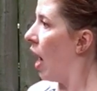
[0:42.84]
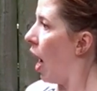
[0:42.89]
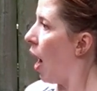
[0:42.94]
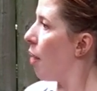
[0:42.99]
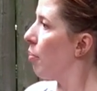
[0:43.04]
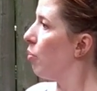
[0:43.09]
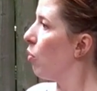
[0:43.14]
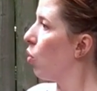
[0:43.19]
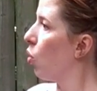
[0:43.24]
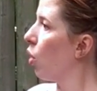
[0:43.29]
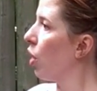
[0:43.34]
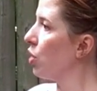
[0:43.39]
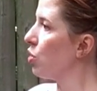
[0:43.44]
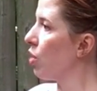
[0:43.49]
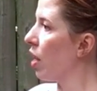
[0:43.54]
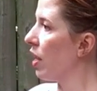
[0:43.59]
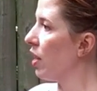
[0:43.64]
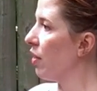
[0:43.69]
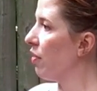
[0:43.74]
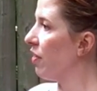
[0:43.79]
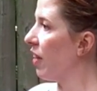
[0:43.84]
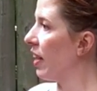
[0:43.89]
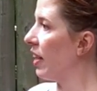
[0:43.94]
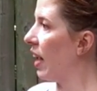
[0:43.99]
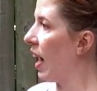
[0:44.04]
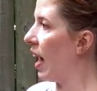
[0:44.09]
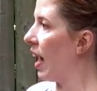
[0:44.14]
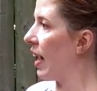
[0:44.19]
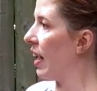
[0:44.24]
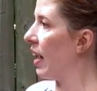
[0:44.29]
I'm more trying to find
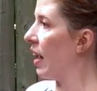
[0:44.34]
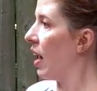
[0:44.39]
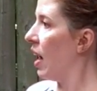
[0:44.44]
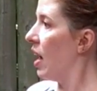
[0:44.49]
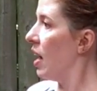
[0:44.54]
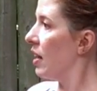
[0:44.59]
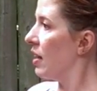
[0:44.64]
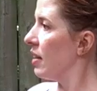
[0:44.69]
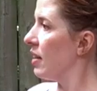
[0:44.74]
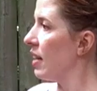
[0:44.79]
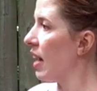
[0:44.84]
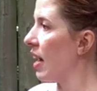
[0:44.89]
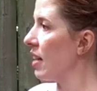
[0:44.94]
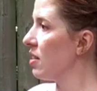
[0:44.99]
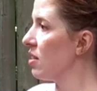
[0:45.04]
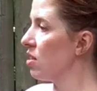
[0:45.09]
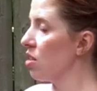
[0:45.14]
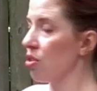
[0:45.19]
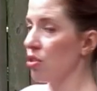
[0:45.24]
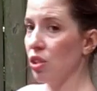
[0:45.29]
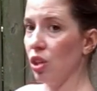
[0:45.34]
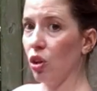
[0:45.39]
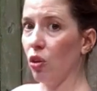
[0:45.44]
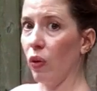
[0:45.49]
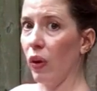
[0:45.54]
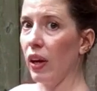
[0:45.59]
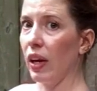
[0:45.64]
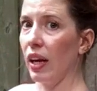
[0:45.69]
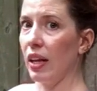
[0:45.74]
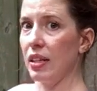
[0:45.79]
height. Yes, there's a
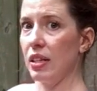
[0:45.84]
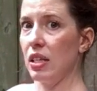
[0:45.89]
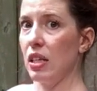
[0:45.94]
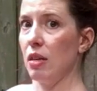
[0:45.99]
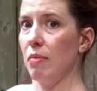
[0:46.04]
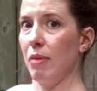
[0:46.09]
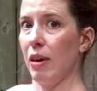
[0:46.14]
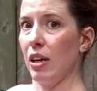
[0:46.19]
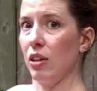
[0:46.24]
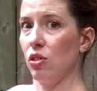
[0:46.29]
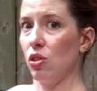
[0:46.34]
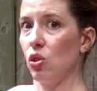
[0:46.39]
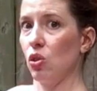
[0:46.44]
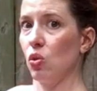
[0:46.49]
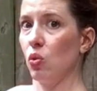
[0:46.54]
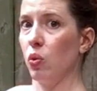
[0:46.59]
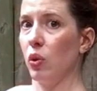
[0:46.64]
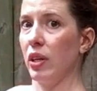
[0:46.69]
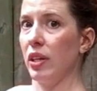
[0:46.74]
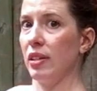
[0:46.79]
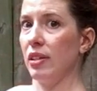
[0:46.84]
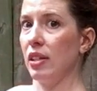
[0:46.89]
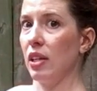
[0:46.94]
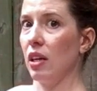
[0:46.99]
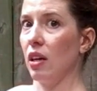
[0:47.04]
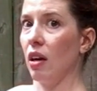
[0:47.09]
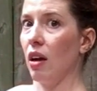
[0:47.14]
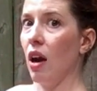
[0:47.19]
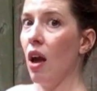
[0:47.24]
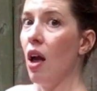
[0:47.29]
great IT band squeeze
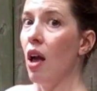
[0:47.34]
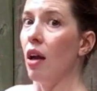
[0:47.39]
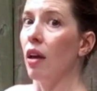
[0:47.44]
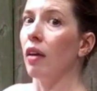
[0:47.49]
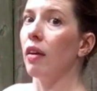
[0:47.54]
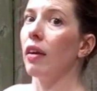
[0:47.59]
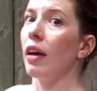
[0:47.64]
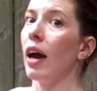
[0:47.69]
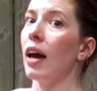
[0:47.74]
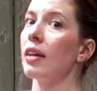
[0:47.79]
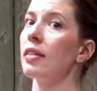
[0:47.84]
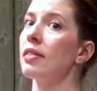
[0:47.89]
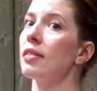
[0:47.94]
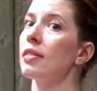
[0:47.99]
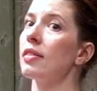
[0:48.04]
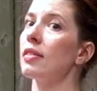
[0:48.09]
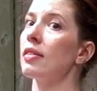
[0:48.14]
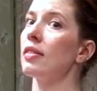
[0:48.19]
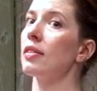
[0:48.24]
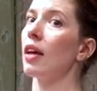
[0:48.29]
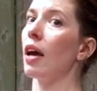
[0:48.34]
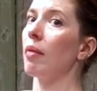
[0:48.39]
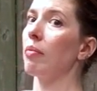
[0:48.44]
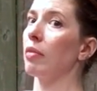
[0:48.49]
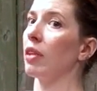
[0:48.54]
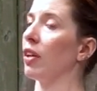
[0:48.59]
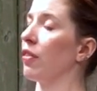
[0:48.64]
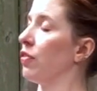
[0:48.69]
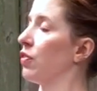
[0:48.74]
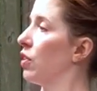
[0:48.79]
here. Yes,
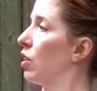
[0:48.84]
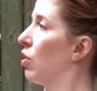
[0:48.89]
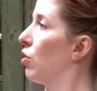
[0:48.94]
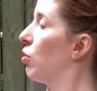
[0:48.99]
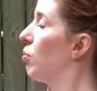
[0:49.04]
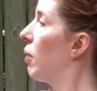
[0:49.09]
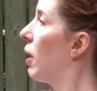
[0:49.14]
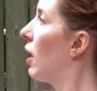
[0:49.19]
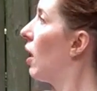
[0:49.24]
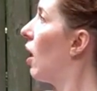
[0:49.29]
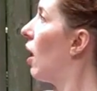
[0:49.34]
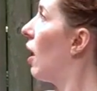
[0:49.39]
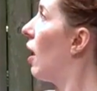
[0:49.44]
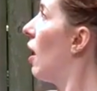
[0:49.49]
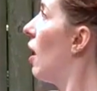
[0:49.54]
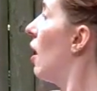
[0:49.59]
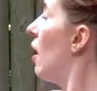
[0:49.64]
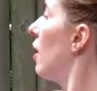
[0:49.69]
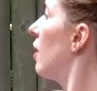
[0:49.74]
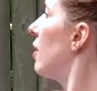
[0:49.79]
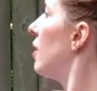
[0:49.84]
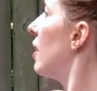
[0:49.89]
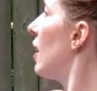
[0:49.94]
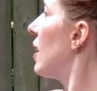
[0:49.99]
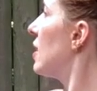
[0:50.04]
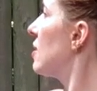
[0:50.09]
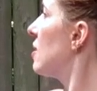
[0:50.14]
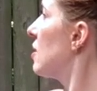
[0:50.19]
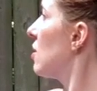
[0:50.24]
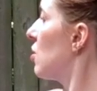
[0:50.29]
I'm lifting through my heart.
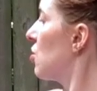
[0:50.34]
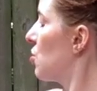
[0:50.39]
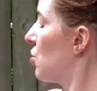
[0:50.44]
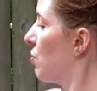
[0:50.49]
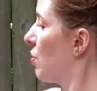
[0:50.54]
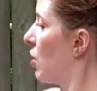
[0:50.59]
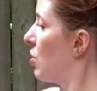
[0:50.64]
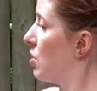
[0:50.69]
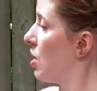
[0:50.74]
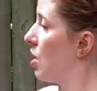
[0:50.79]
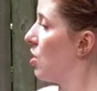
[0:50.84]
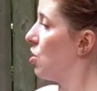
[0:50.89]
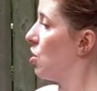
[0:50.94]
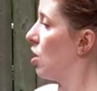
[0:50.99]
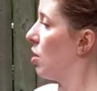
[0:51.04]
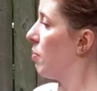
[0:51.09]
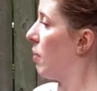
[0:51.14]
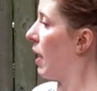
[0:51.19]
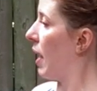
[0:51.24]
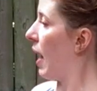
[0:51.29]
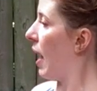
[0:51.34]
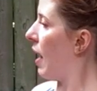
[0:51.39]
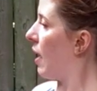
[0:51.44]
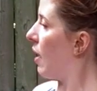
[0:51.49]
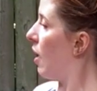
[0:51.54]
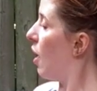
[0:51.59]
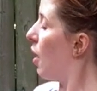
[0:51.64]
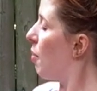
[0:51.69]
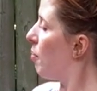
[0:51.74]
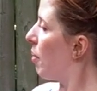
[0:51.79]
Yes, there's a rotation in my head,
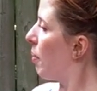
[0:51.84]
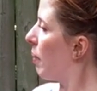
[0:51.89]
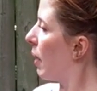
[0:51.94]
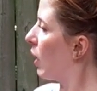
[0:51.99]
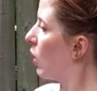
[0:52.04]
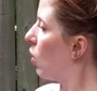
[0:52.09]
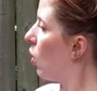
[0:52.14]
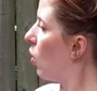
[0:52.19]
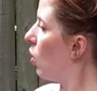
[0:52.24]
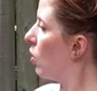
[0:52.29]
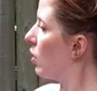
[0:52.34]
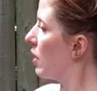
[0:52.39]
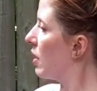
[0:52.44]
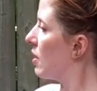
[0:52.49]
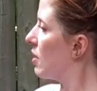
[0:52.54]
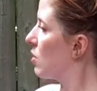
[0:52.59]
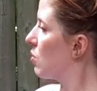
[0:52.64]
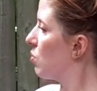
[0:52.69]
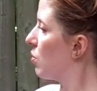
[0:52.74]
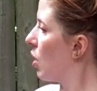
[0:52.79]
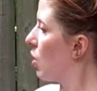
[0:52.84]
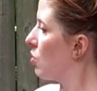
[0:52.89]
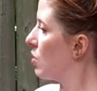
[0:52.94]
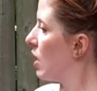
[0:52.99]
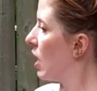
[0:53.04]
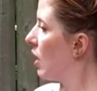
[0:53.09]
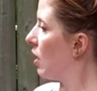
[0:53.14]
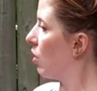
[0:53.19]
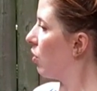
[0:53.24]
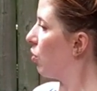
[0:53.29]
but my goal is
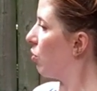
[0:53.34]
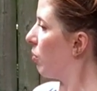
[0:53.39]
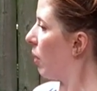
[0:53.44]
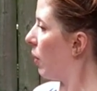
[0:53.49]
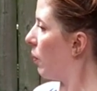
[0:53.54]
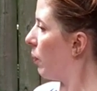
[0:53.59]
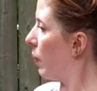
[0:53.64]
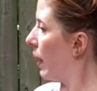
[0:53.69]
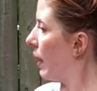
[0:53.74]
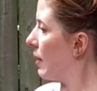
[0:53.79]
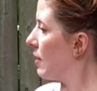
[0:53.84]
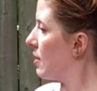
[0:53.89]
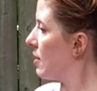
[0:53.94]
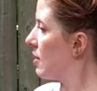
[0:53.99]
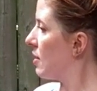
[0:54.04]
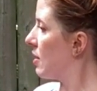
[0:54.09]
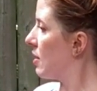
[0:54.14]
rotating through my waist